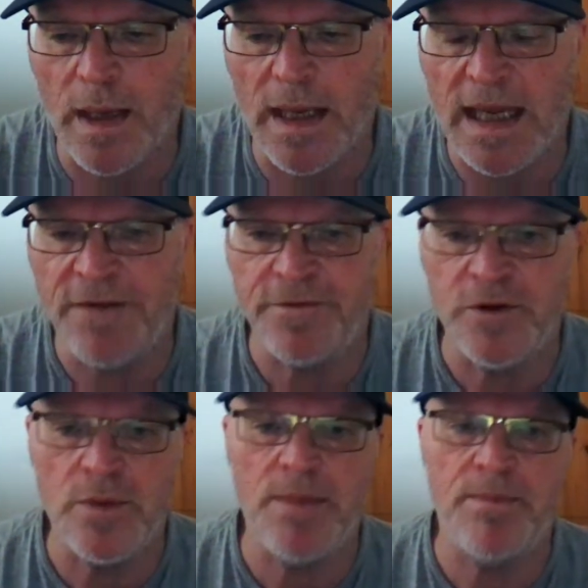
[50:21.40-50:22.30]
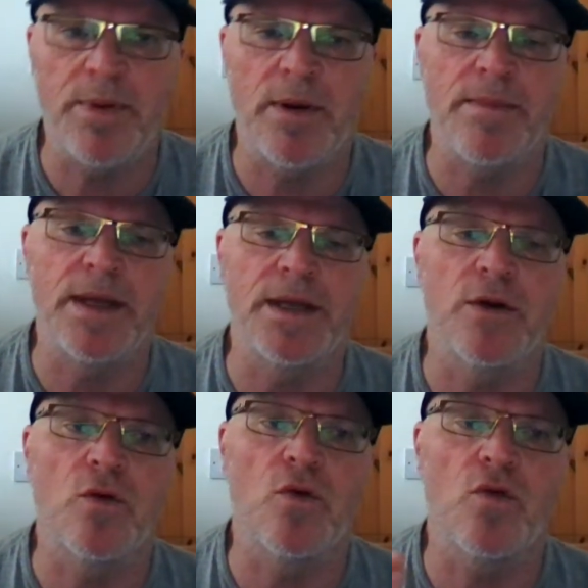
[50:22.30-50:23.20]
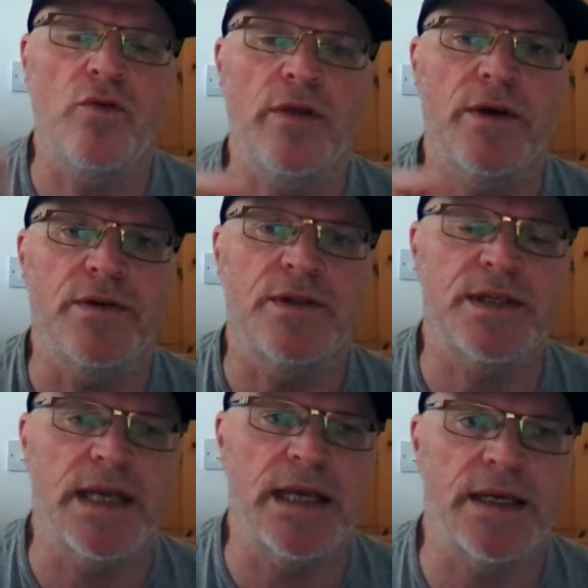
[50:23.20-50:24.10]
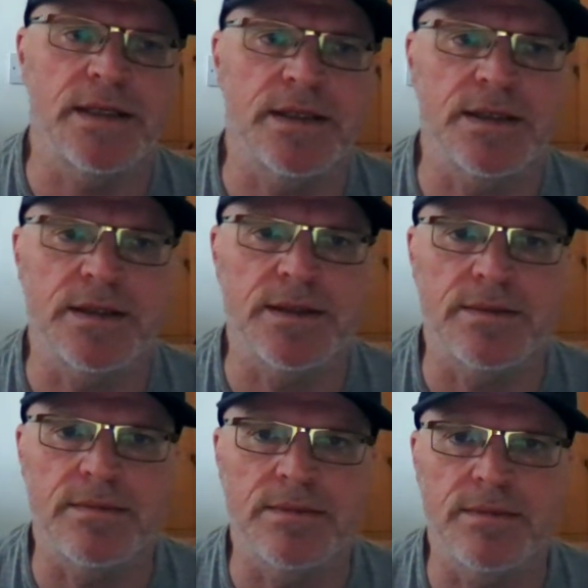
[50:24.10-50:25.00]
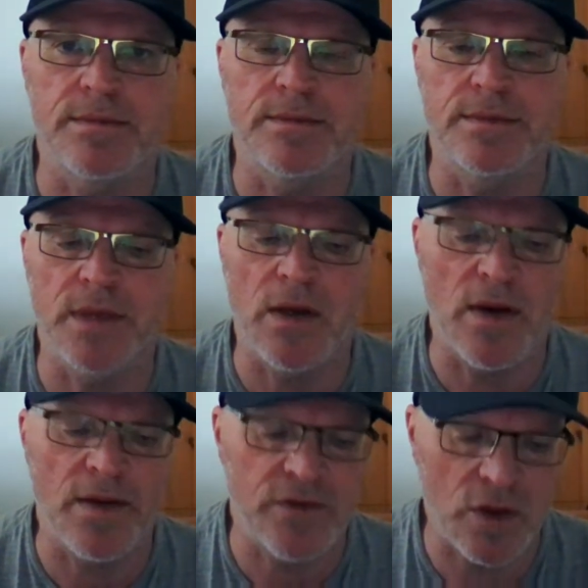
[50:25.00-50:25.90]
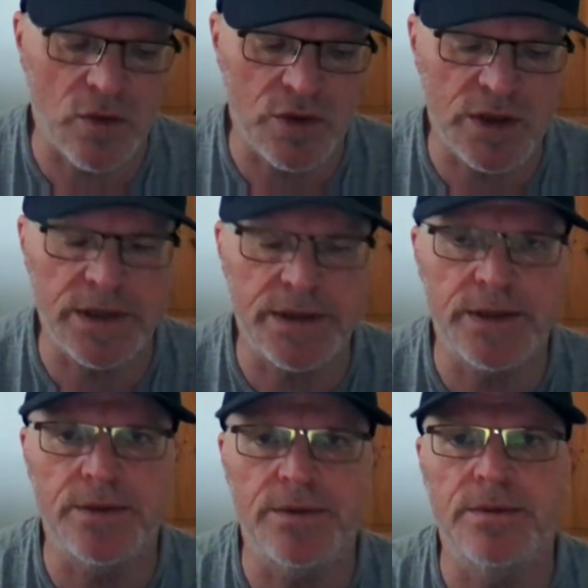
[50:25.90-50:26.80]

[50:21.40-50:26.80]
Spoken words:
If you implement all those things that I've told you to do,